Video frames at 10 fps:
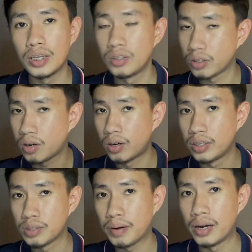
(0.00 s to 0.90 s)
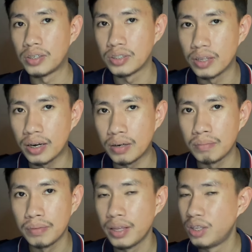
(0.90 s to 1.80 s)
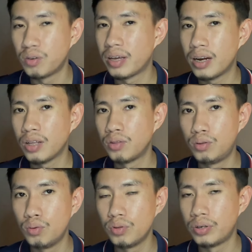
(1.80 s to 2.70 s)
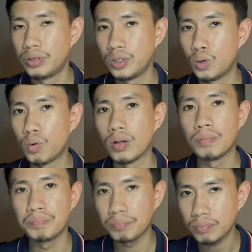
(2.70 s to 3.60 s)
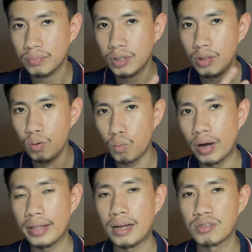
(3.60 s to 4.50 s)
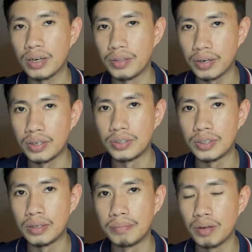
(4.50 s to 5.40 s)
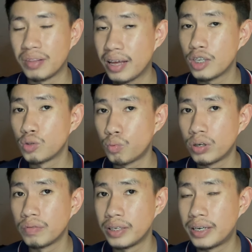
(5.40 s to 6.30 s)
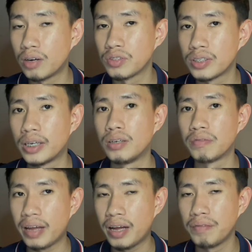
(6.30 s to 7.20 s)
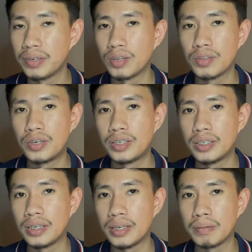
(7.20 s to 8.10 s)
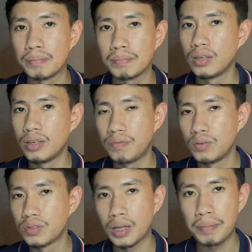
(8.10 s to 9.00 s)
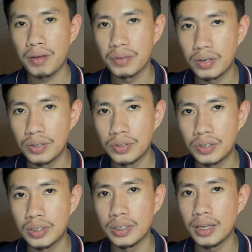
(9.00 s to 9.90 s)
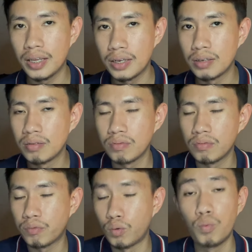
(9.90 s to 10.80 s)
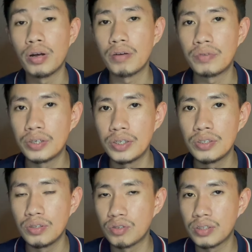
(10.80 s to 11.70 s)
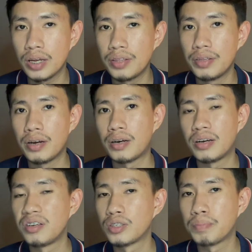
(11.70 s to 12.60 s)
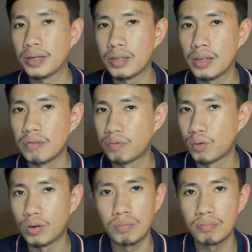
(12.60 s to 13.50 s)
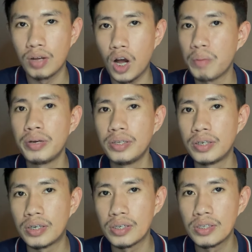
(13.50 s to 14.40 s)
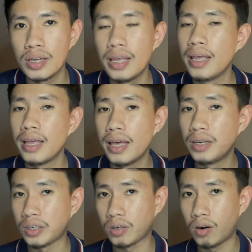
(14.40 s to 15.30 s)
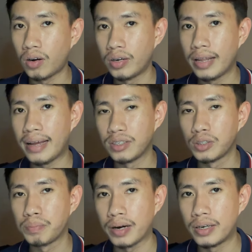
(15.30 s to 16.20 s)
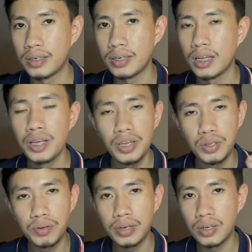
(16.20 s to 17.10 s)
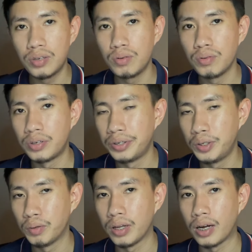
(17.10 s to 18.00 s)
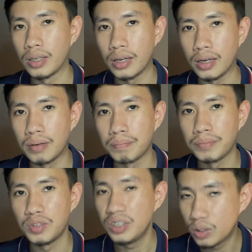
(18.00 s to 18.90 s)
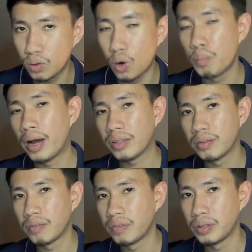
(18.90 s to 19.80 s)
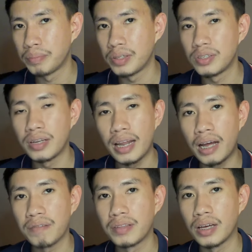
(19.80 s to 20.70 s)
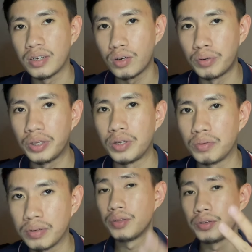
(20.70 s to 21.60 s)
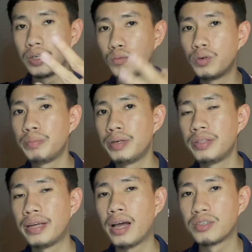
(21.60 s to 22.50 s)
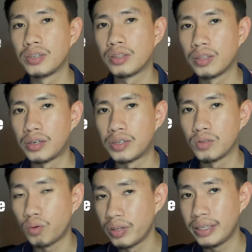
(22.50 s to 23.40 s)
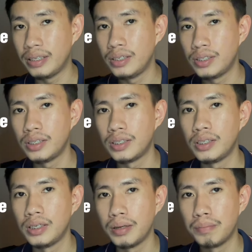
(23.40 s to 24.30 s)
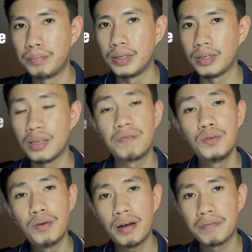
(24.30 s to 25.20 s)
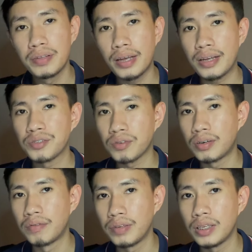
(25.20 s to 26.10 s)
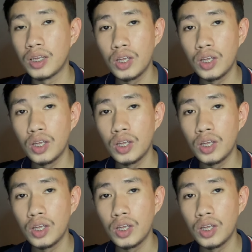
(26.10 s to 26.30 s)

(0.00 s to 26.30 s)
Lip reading: and your card expires there, you cannot do the renewal while outside the country. Now, that is one of the downside of having the 13A. If you step out the country and for whatever reason you stay there unexpectedly for how many years and your card has expired, you cannot do the renewal online. You need to go back to the Philippines and have that renewed. Number three would be the exit clearance or the ECCB. If you have the SRV,